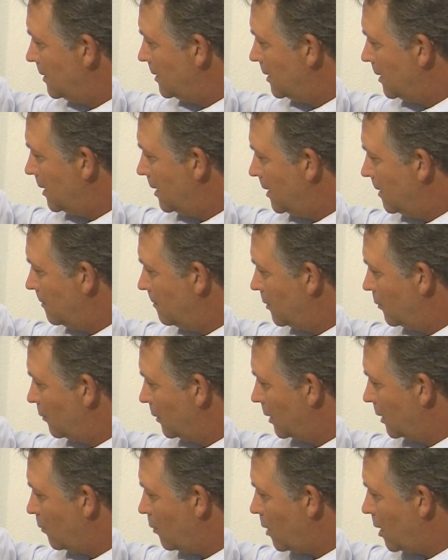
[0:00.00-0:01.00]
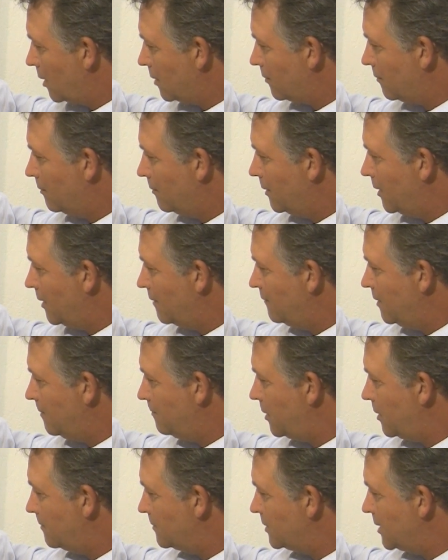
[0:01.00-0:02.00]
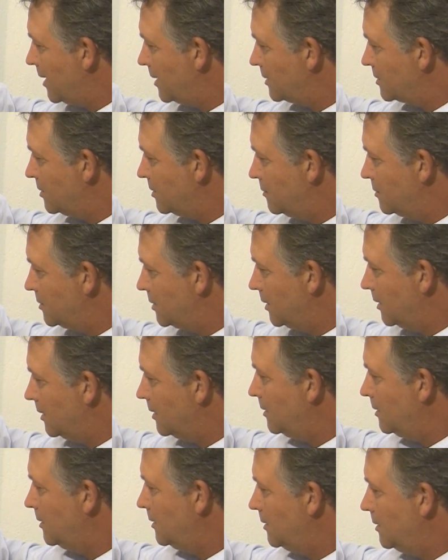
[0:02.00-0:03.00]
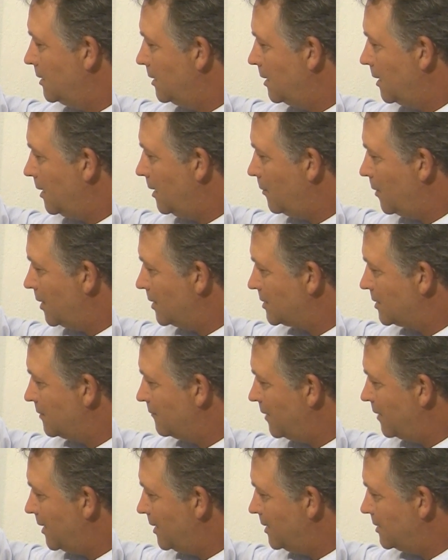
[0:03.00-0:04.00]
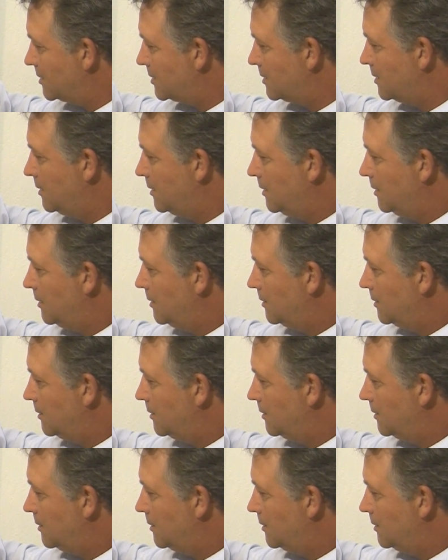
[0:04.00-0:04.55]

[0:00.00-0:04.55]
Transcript: But we're going to walk through an IV pump test using an iOS device